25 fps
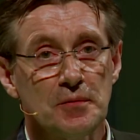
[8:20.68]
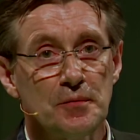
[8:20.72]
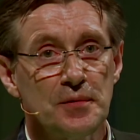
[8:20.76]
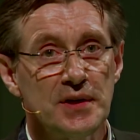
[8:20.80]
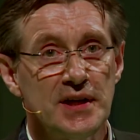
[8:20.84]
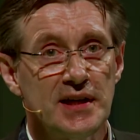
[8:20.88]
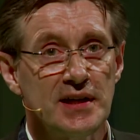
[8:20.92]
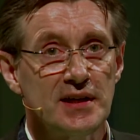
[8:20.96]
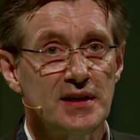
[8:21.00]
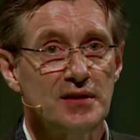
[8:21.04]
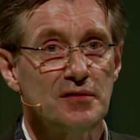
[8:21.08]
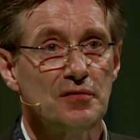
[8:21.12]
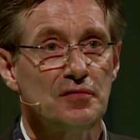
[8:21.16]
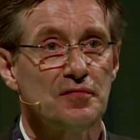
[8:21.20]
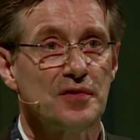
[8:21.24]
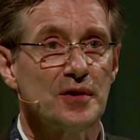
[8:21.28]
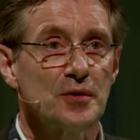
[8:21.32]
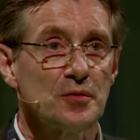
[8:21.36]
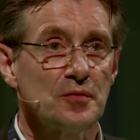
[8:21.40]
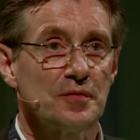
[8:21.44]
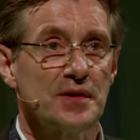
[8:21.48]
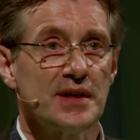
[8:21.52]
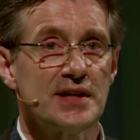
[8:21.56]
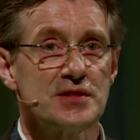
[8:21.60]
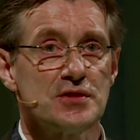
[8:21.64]
We have
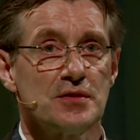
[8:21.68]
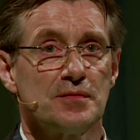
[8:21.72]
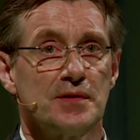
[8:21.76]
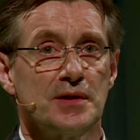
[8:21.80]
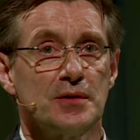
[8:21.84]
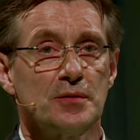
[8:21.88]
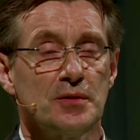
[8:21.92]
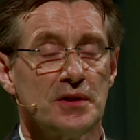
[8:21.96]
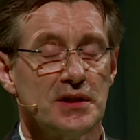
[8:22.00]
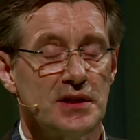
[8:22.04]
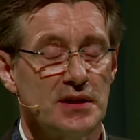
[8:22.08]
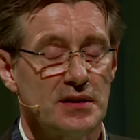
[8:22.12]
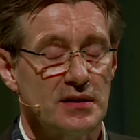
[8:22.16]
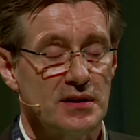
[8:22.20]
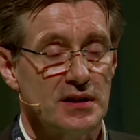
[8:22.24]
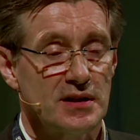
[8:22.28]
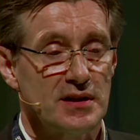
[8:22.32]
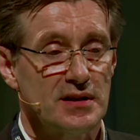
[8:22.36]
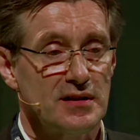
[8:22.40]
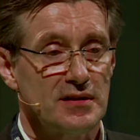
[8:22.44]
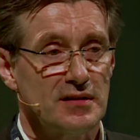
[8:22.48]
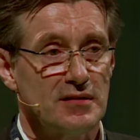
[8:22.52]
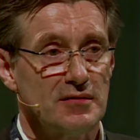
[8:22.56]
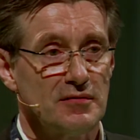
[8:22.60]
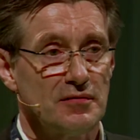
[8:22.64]
found ways around it.
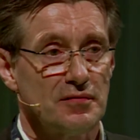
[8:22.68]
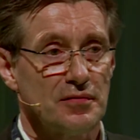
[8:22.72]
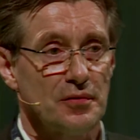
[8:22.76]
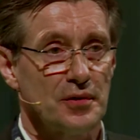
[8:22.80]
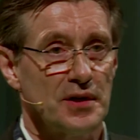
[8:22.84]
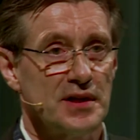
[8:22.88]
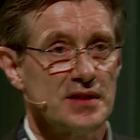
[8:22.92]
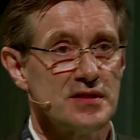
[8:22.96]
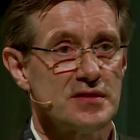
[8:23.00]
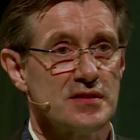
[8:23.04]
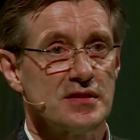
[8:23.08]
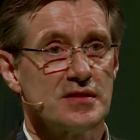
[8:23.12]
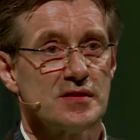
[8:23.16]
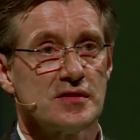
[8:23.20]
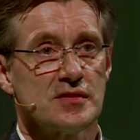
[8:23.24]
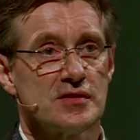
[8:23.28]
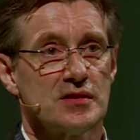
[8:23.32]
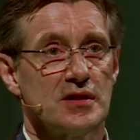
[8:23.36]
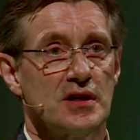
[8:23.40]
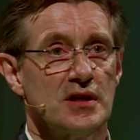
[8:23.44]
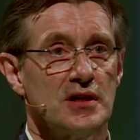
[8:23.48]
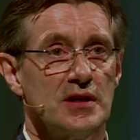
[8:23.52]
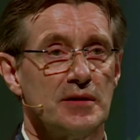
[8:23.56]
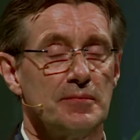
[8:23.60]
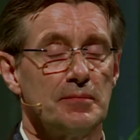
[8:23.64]
And for instance,